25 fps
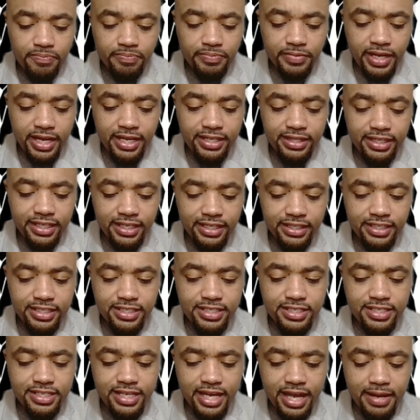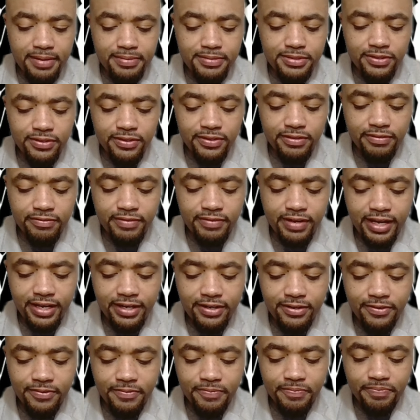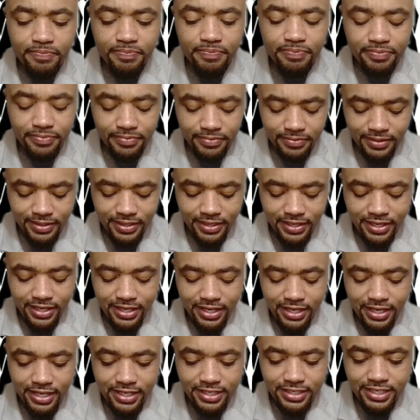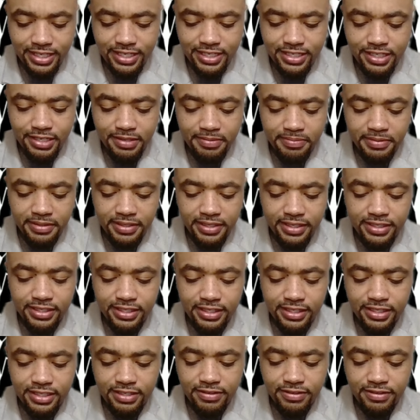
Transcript: I think this is absolutely vital. He says something to this